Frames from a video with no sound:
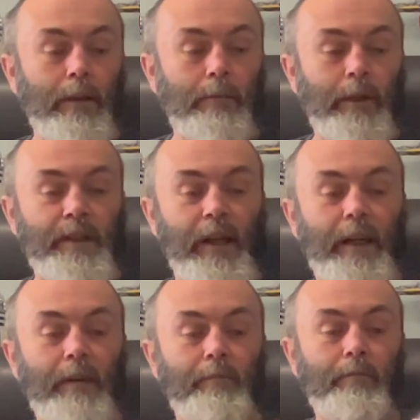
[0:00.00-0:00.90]
with
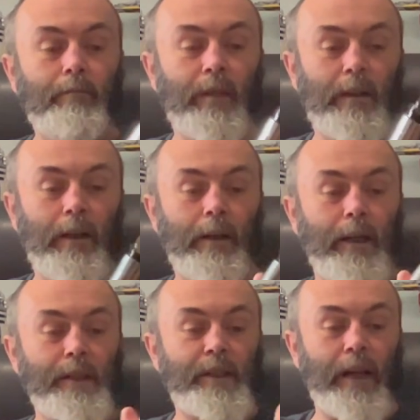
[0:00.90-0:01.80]
taking a
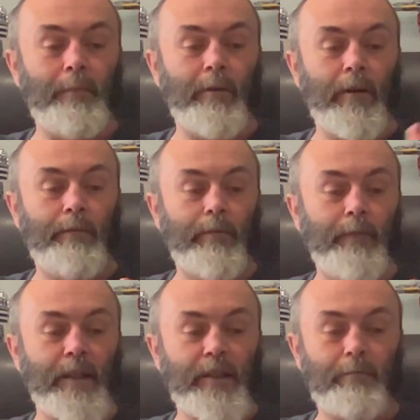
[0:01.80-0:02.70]
lightsaber from
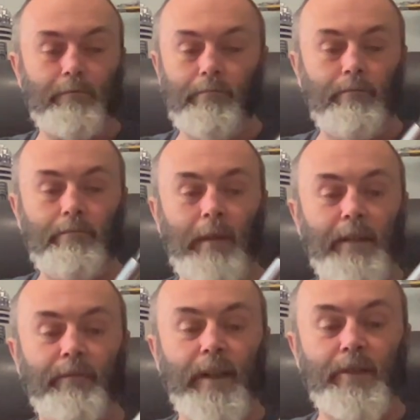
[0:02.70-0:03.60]
this
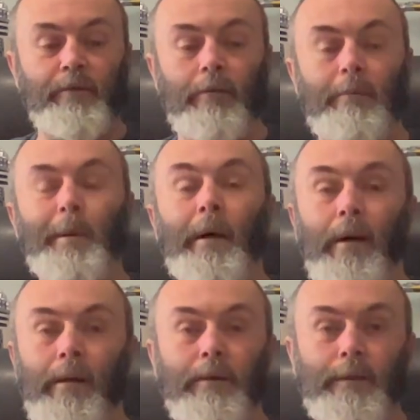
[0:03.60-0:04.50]
manufacturer apart